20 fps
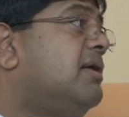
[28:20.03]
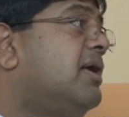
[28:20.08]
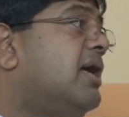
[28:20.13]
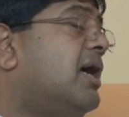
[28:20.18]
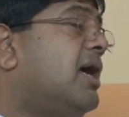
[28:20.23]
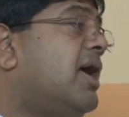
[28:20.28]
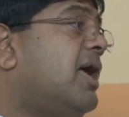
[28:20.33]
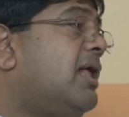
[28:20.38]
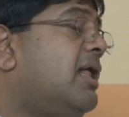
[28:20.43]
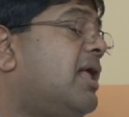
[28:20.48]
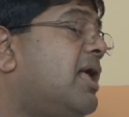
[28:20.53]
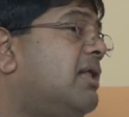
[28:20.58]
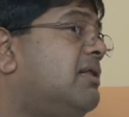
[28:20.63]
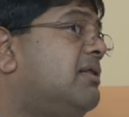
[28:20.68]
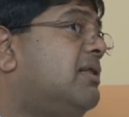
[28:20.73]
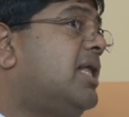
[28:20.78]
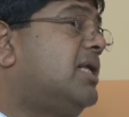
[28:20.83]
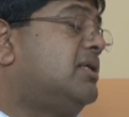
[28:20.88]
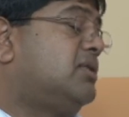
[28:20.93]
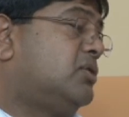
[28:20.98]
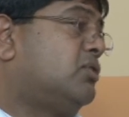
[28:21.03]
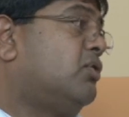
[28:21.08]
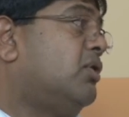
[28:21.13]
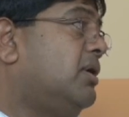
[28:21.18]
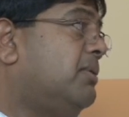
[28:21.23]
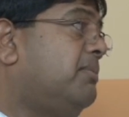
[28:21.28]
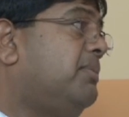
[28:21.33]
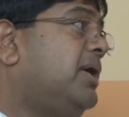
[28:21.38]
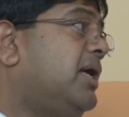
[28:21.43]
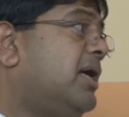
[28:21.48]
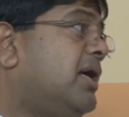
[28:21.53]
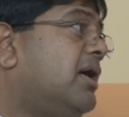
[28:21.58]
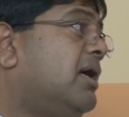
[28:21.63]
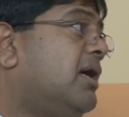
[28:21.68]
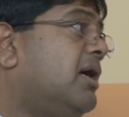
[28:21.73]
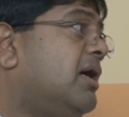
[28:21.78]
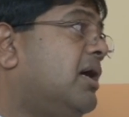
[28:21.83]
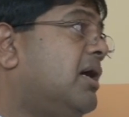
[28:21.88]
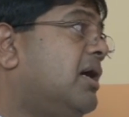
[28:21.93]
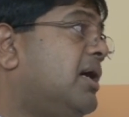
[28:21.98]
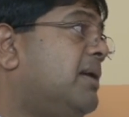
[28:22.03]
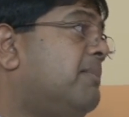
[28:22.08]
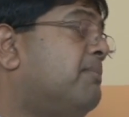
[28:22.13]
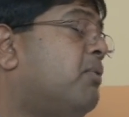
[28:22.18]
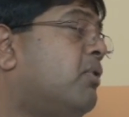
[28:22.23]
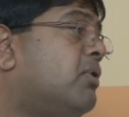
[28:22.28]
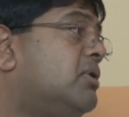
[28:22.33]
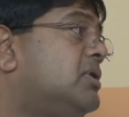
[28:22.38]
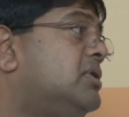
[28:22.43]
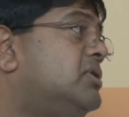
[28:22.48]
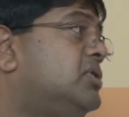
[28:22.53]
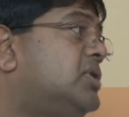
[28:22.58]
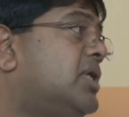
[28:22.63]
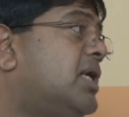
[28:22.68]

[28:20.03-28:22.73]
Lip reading: Yeah, and that's going to be an important